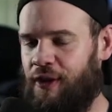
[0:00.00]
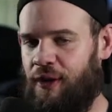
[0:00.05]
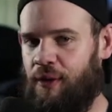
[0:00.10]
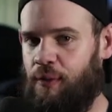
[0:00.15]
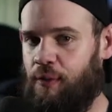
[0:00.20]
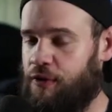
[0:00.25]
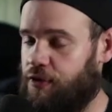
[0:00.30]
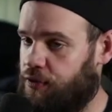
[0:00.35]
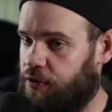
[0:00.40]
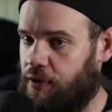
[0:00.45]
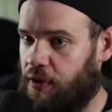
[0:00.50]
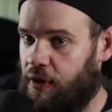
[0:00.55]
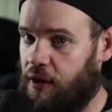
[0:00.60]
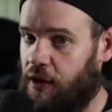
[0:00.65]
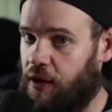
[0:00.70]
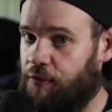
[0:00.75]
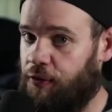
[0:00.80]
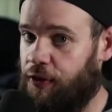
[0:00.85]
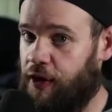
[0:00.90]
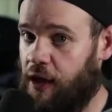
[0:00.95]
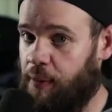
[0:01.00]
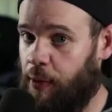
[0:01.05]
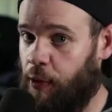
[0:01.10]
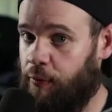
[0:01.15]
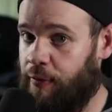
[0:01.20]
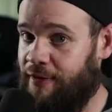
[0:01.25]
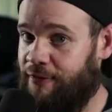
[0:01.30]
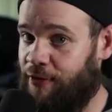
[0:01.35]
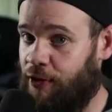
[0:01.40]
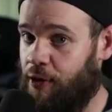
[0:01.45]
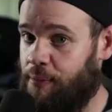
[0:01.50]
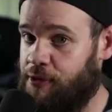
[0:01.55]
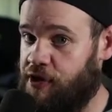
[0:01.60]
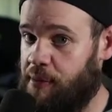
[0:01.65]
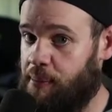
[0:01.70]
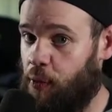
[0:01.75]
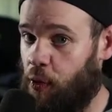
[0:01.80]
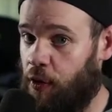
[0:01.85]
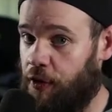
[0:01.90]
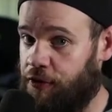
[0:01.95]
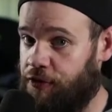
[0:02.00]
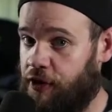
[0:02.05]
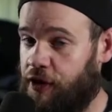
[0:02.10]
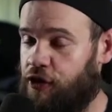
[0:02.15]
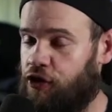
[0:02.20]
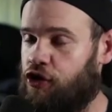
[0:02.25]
which, if you think about reverb, Jim Morrison